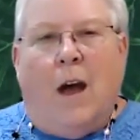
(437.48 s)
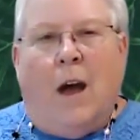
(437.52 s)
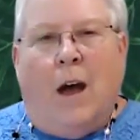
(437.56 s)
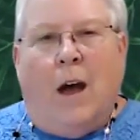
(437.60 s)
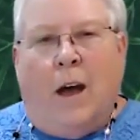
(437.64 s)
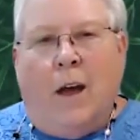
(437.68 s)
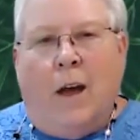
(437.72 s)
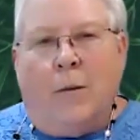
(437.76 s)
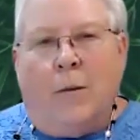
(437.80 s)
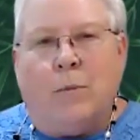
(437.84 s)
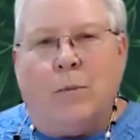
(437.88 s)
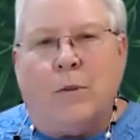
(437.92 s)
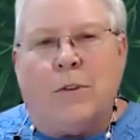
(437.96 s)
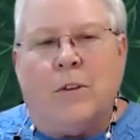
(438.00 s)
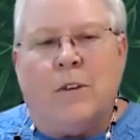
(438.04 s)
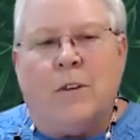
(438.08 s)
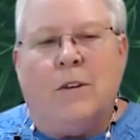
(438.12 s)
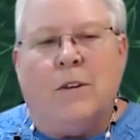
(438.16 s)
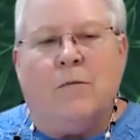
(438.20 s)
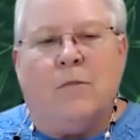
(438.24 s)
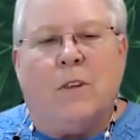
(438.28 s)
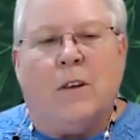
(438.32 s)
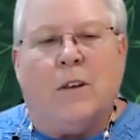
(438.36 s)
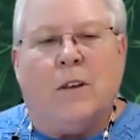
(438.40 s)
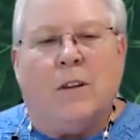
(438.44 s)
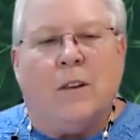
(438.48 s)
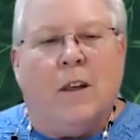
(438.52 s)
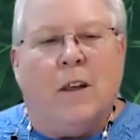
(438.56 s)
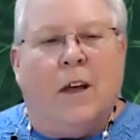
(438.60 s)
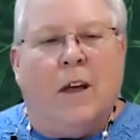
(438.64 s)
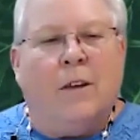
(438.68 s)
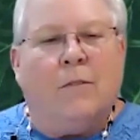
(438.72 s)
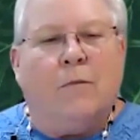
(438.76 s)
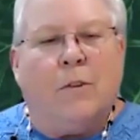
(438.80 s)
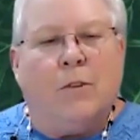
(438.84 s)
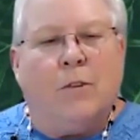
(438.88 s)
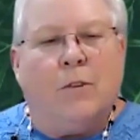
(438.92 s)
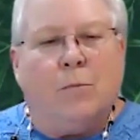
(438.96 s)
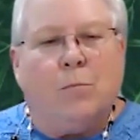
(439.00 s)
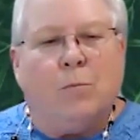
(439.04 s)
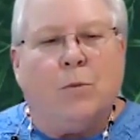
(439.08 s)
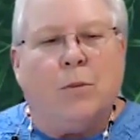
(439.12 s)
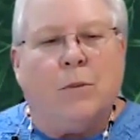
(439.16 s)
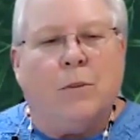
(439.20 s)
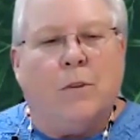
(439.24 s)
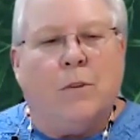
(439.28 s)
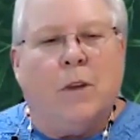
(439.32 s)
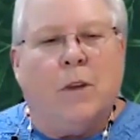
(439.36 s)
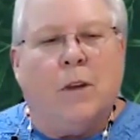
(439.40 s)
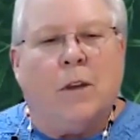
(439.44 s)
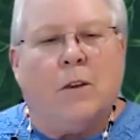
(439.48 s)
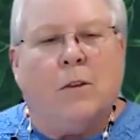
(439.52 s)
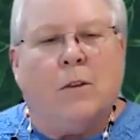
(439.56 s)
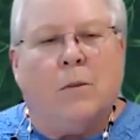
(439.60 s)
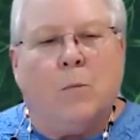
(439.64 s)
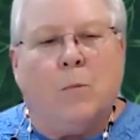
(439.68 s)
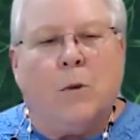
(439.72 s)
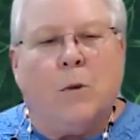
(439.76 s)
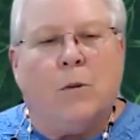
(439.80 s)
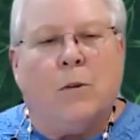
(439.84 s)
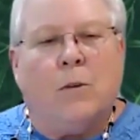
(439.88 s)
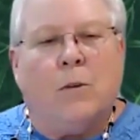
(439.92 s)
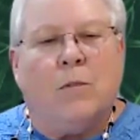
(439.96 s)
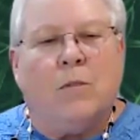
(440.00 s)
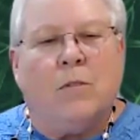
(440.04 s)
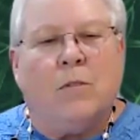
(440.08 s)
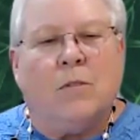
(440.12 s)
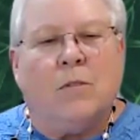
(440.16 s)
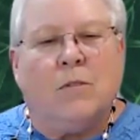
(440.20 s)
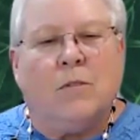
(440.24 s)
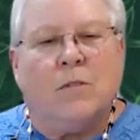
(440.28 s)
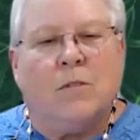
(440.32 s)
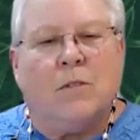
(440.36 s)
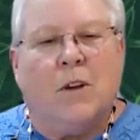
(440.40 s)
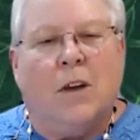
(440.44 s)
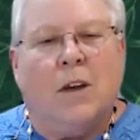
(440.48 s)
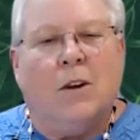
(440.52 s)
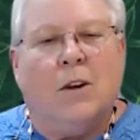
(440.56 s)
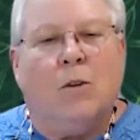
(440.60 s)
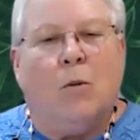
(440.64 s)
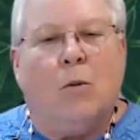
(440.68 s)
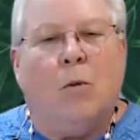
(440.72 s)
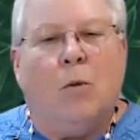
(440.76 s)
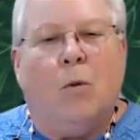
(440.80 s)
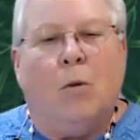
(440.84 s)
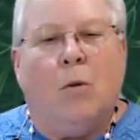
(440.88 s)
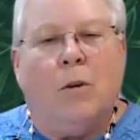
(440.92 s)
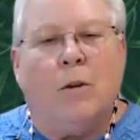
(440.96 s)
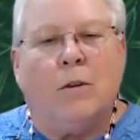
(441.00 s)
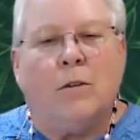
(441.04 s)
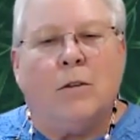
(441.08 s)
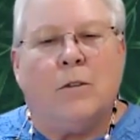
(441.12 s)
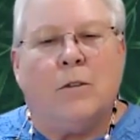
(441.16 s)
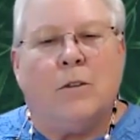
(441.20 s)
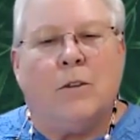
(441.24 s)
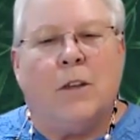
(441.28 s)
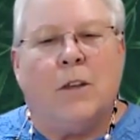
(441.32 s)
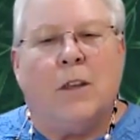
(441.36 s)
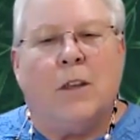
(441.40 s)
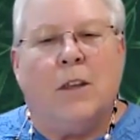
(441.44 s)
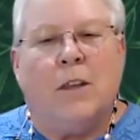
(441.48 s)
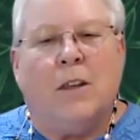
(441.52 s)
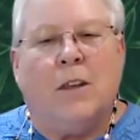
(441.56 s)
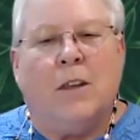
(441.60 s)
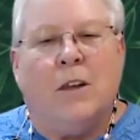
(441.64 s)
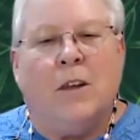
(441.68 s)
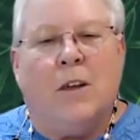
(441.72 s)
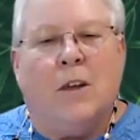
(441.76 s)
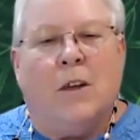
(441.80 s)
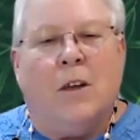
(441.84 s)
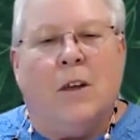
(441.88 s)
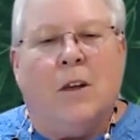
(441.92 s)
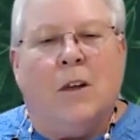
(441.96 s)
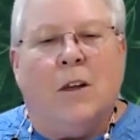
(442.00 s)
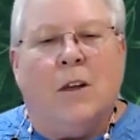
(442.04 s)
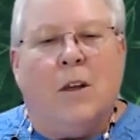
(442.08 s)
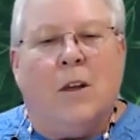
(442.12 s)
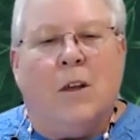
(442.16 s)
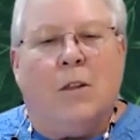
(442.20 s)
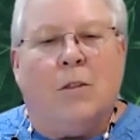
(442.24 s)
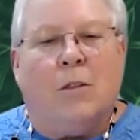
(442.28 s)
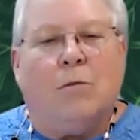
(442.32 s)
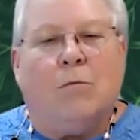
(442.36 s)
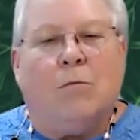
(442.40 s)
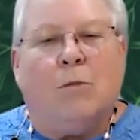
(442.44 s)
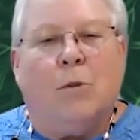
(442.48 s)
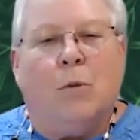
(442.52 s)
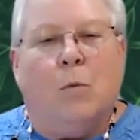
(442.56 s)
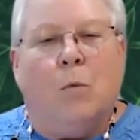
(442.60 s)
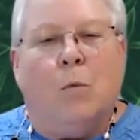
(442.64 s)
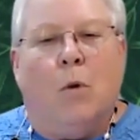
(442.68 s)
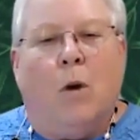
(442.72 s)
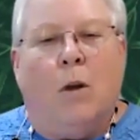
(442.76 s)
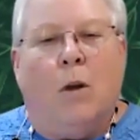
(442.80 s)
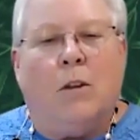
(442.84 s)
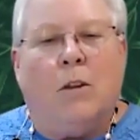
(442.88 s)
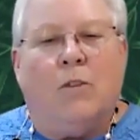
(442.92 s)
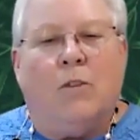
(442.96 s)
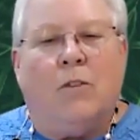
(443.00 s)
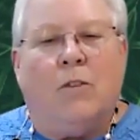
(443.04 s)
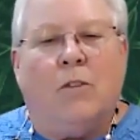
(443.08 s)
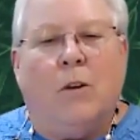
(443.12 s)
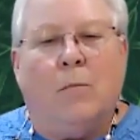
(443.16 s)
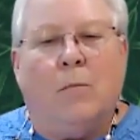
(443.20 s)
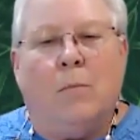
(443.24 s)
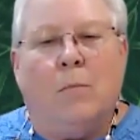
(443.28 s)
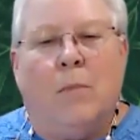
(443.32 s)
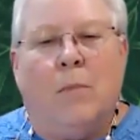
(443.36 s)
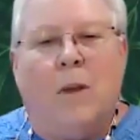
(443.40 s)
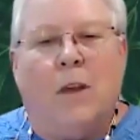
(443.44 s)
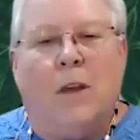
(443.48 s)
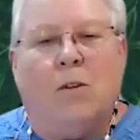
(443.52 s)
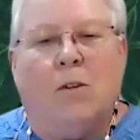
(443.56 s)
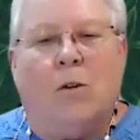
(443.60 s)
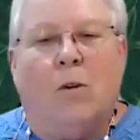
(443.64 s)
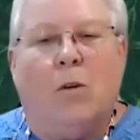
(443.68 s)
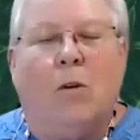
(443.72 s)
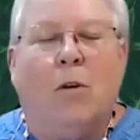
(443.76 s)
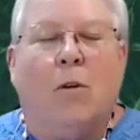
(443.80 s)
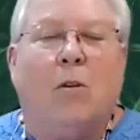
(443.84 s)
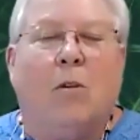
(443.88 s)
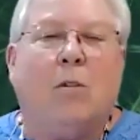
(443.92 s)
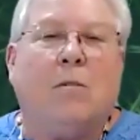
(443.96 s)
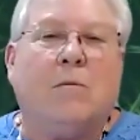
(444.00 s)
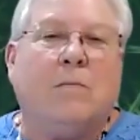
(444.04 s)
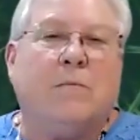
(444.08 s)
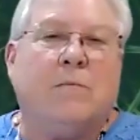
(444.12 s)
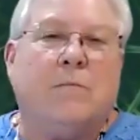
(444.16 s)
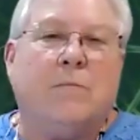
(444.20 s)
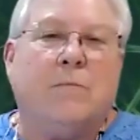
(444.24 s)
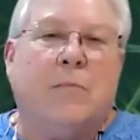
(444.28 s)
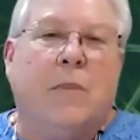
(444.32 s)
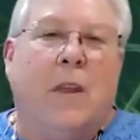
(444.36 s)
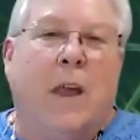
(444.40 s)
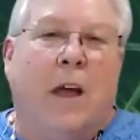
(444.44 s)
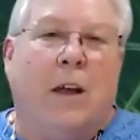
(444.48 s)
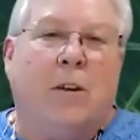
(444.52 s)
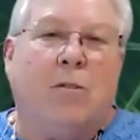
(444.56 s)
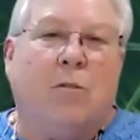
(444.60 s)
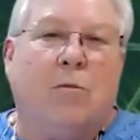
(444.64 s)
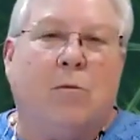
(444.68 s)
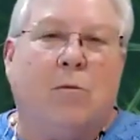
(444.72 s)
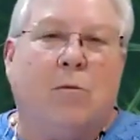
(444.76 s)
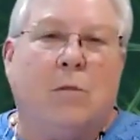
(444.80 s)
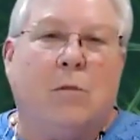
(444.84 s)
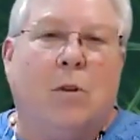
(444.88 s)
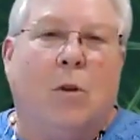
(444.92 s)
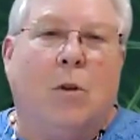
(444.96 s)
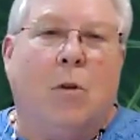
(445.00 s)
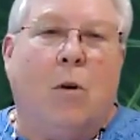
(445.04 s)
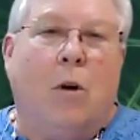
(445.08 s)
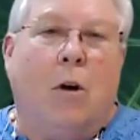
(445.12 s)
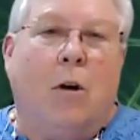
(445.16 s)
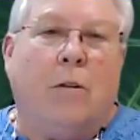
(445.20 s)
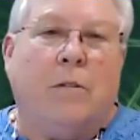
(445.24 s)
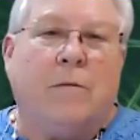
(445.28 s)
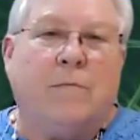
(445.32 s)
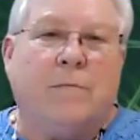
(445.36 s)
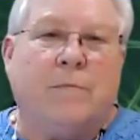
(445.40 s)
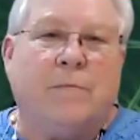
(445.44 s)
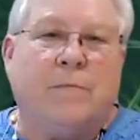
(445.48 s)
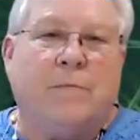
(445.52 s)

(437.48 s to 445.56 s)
I believe that life is predictable and orderly through what some may call natural law.